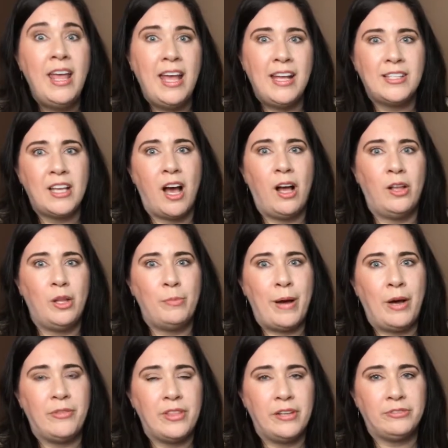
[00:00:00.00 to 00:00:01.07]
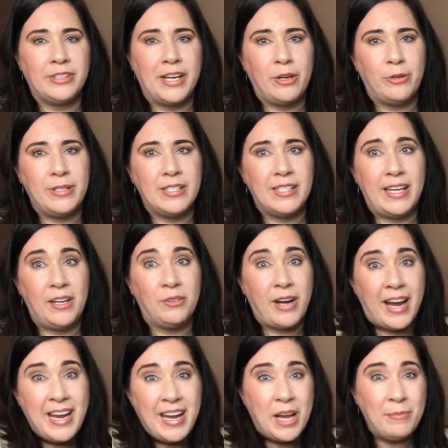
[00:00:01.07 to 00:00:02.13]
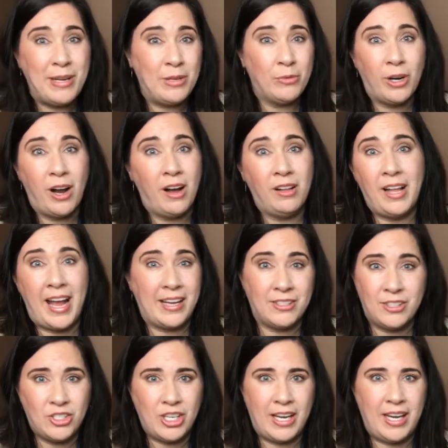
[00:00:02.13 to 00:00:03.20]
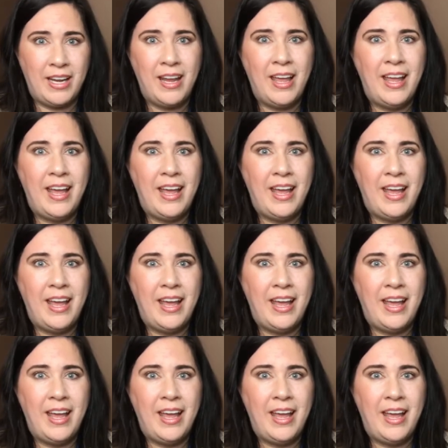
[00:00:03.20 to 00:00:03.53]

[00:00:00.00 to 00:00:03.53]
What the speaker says: It's all about the frequency, right? I mean, we're all energy.